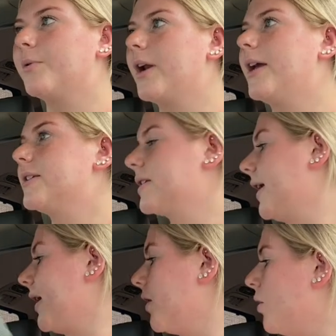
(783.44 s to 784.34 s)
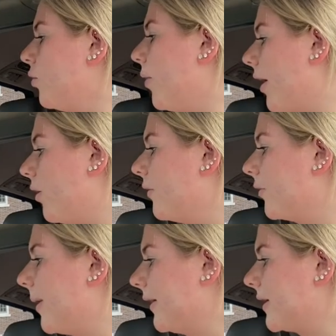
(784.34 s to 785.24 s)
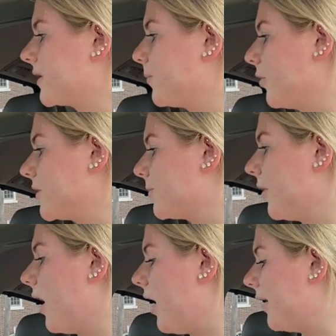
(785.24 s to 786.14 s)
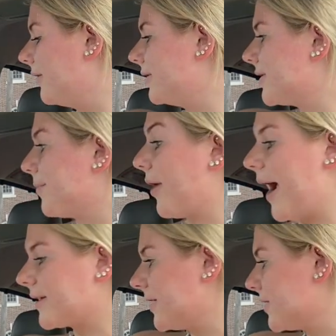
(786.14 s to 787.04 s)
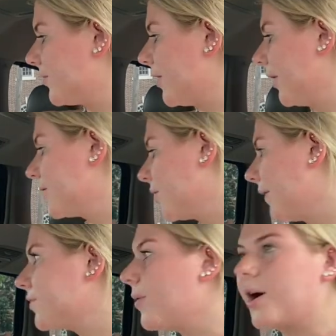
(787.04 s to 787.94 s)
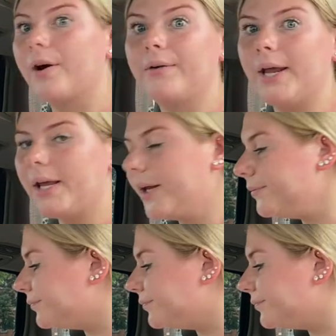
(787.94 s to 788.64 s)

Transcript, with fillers: nice to like wear over my like sports bra to practice so I like don't have to walk around naked.